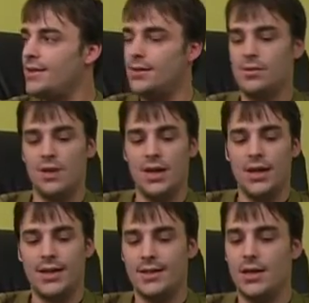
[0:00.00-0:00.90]
so
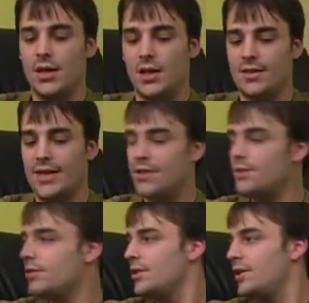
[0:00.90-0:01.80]
that the
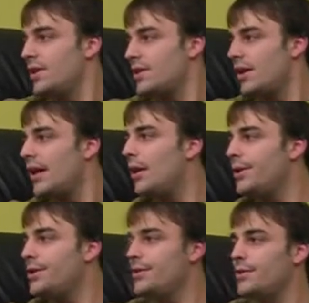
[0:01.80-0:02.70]
architecture does allow
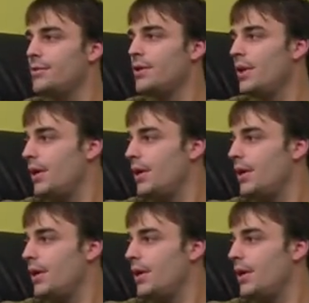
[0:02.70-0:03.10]
you to